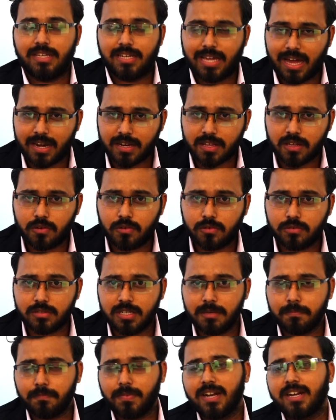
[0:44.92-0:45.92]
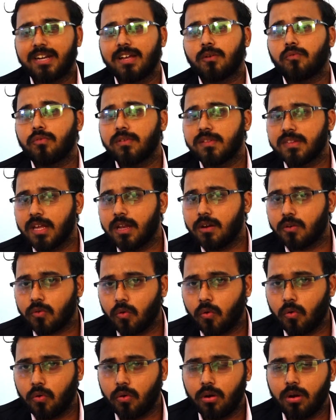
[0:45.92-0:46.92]
archaeology played a crucial
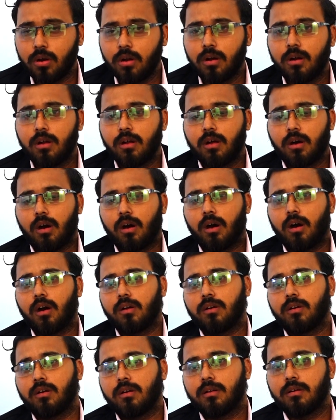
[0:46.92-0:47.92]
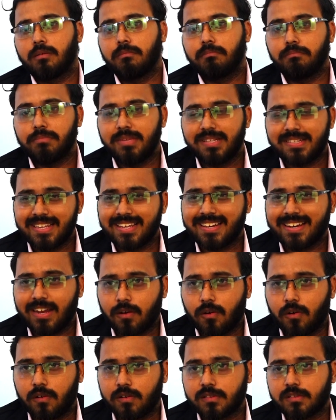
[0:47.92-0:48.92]
role on missing
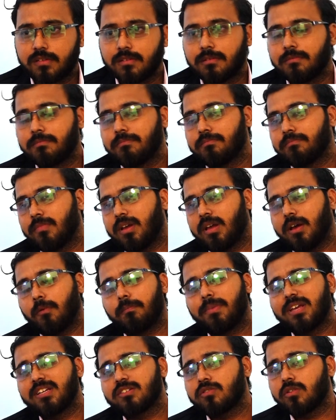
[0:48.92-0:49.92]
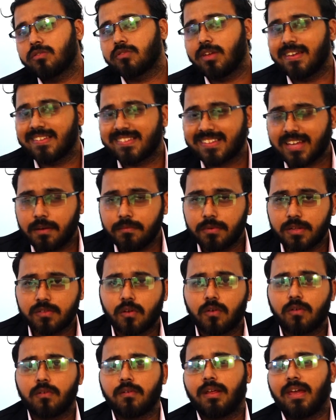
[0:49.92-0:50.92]
records based on the
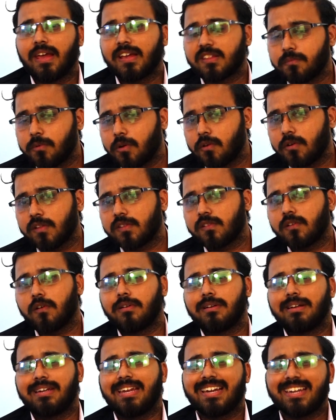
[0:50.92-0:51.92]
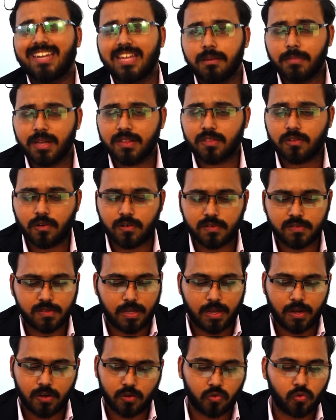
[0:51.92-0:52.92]
excavation, exploration, dating methods,
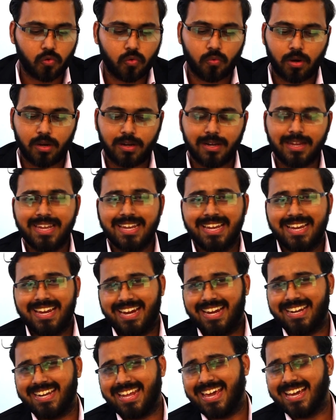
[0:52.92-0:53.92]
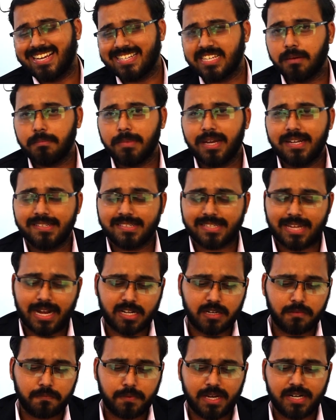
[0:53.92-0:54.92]
and so on. It examines
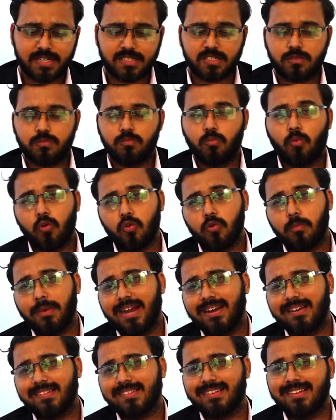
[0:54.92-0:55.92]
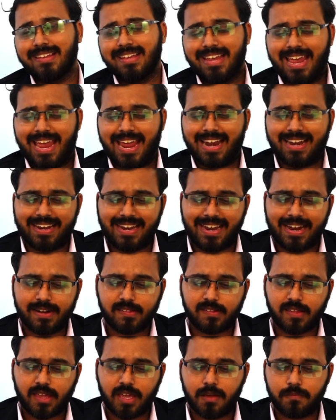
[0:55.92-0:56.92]
artifacts, monuments, and
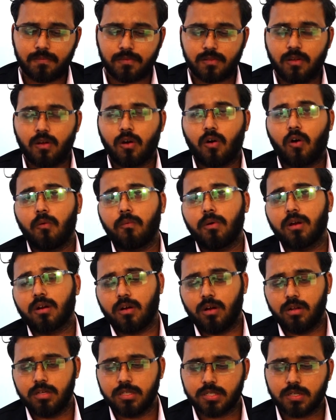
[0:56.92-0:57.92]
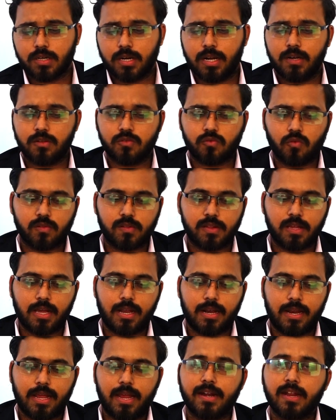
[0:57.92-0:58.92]
landscapes over cultural,
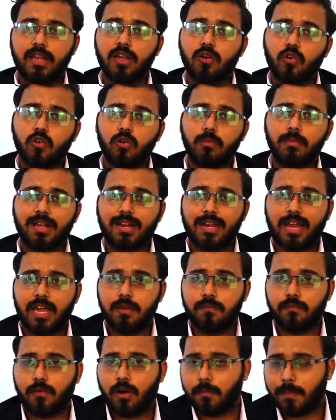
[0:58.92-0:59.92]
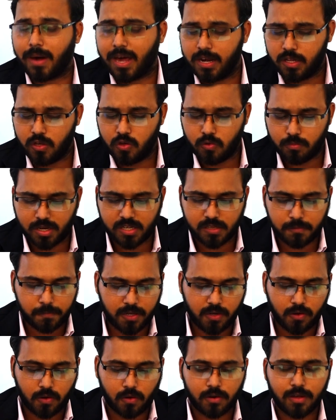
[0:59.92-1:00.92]
social, and economic life of early humans
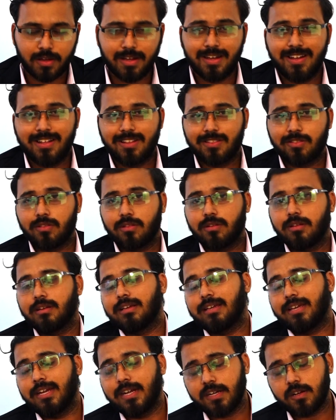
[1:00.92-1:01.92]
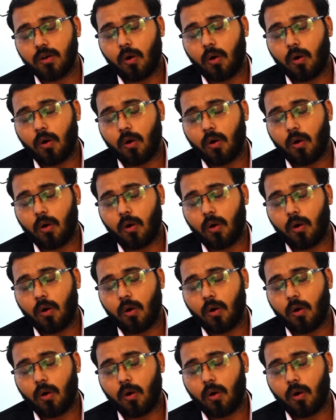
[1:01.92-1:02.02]
period. It